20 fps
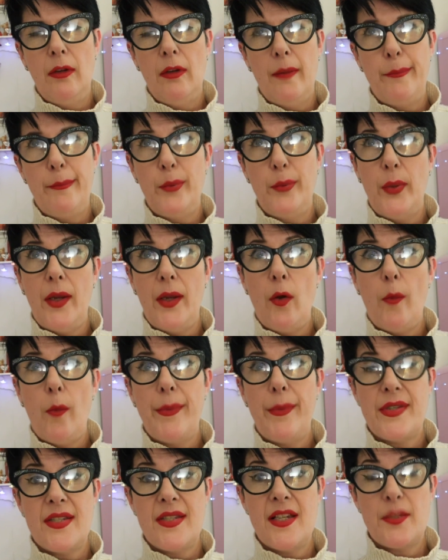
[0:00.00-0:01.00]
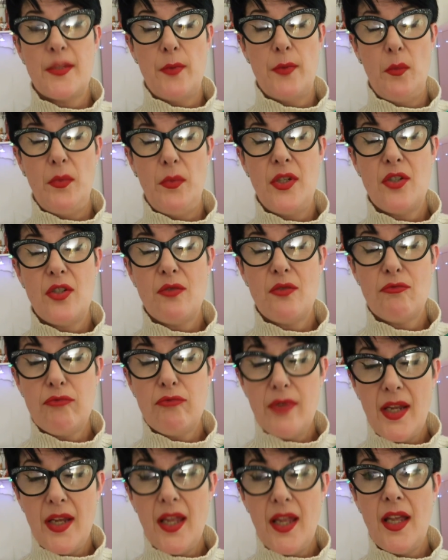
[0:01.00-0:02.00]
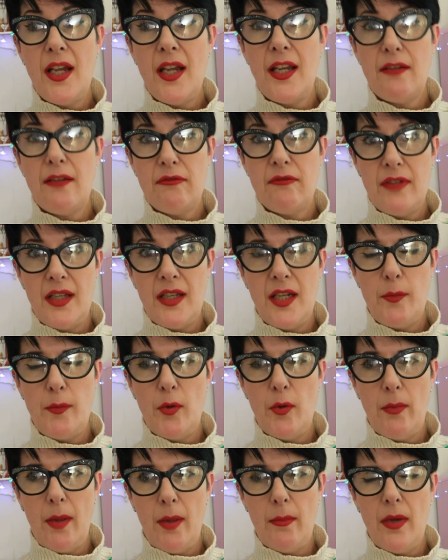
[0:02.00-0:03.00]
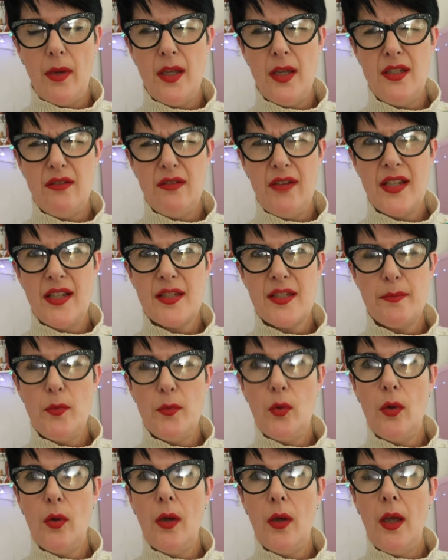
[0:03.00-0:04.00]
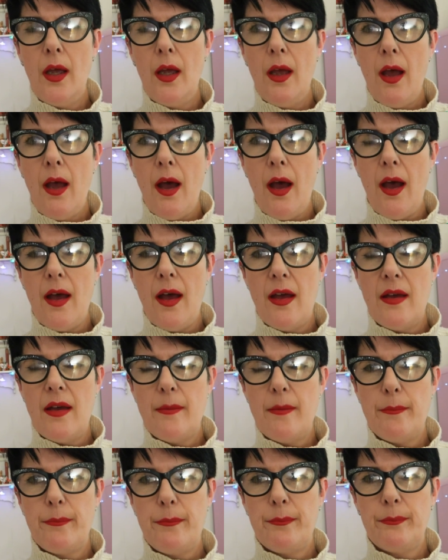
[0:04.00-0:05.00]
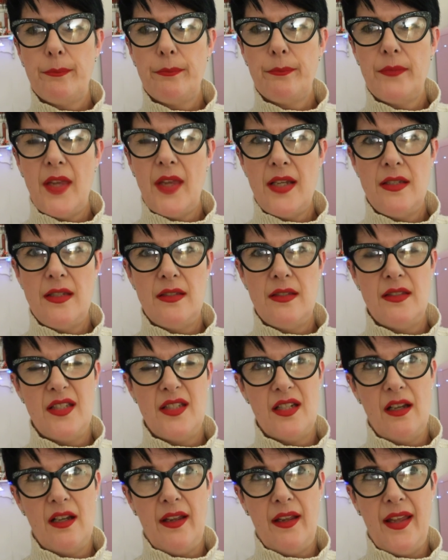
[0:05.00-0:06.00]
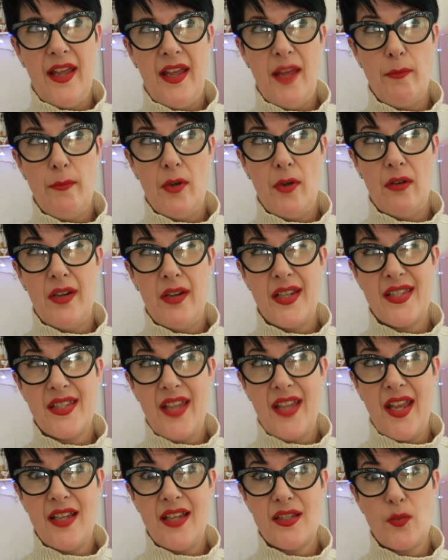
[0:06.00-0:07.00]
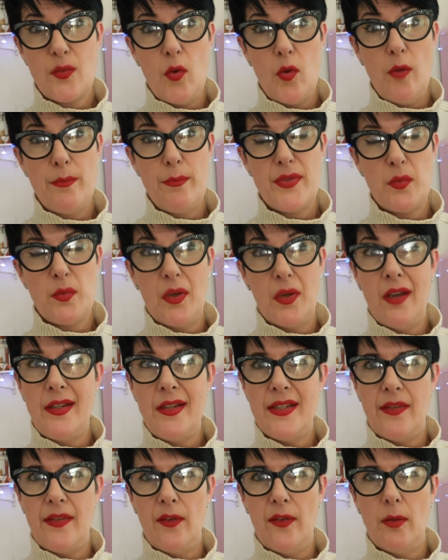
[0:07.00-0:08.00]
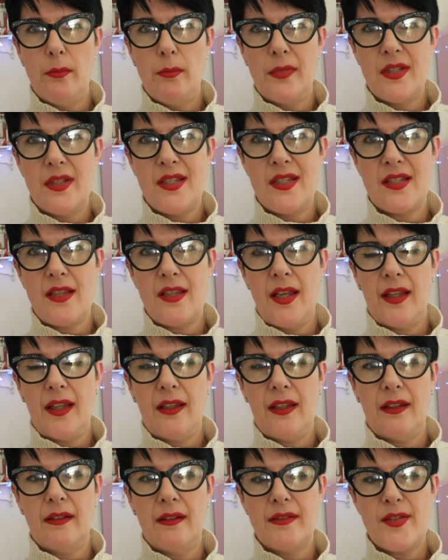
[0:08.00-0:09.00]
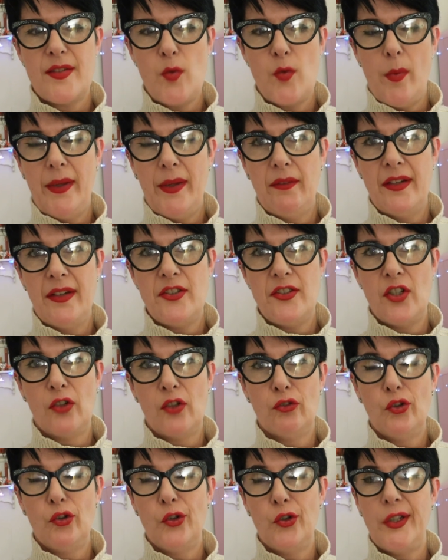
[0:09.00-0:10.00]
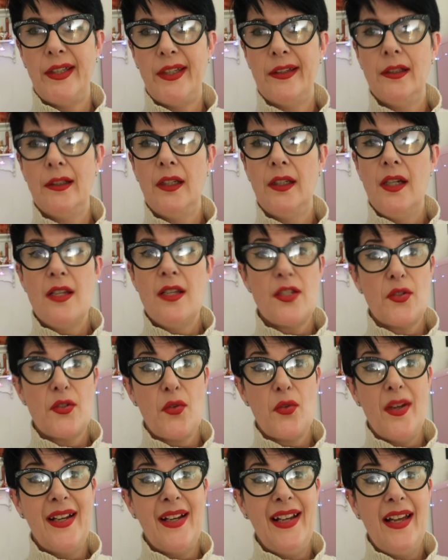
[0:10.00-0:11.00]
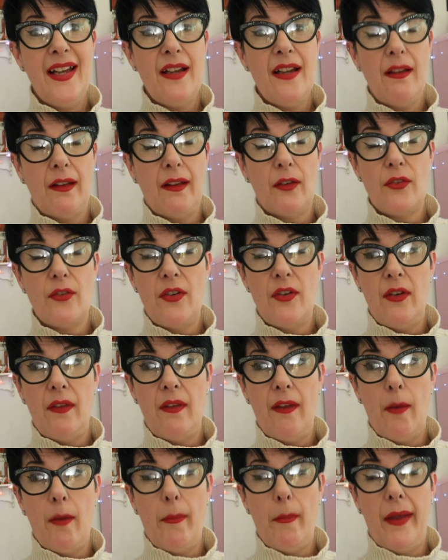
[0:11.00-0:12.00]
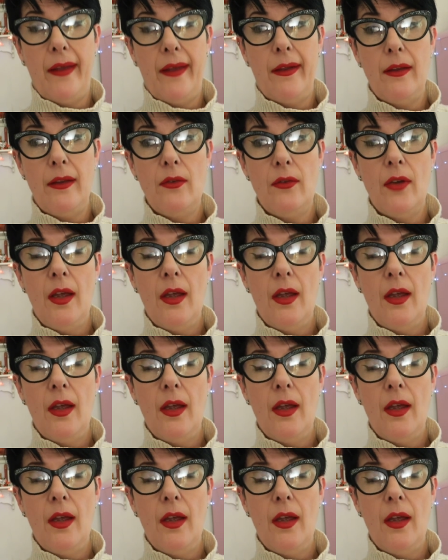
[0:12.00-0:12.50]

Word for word: pre op assessment, which really, really put my mind at rest more. Um, they did like MRSA swabs. Well, I did them because it's like swabbing around your groin. So I was quite glad I got to do that on my own.